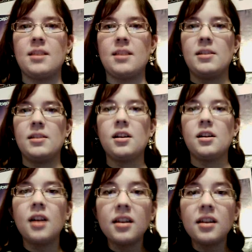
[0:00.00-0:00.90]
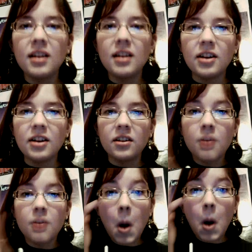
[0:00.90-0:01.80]
I mean, I think I just
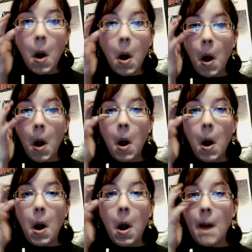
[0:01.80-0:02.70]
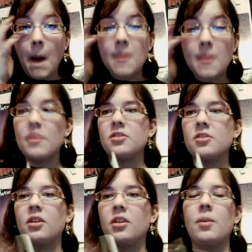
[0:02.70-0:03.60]
smudged it a
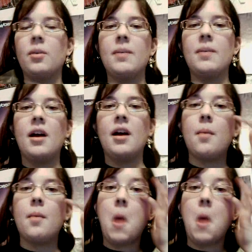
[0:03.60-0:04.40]
little bit, but